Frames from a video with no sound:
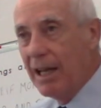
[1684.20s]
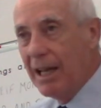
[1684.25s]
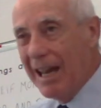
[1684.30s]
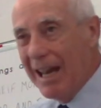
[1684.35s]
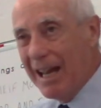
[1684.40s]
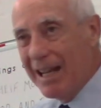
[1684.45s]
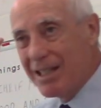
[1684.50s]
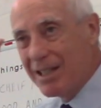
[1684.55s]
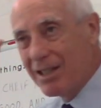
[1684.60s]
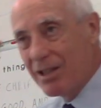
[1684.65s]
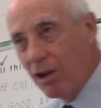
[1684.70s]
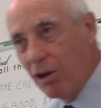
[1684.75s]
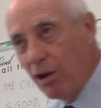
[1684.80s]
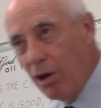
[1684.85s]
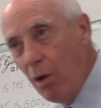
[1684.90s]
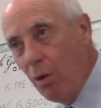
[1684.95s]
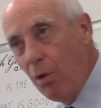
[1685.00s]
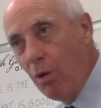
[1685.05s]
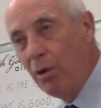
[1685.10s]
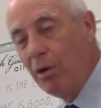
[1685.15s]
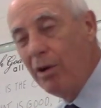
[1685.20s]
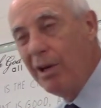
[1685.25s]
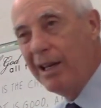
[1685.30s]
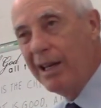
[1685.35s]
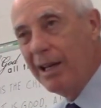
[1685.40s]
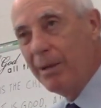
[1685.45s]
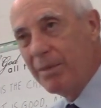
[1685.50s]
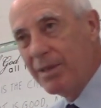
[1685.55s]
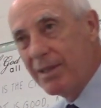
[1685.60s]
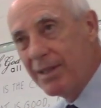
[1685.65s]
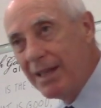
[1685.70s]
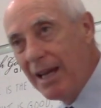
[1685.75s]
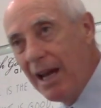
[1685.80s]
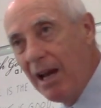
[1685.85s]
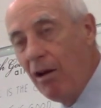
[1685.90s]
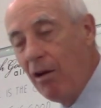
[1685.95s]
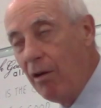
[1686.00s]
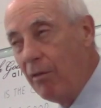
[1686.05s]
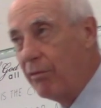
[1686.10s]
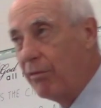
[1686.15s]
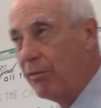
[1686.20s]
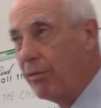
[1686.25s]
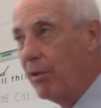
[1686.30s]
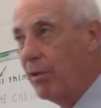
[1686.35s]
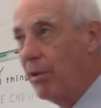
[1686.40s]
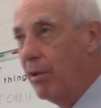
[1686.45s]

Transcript: It's the Lord himself.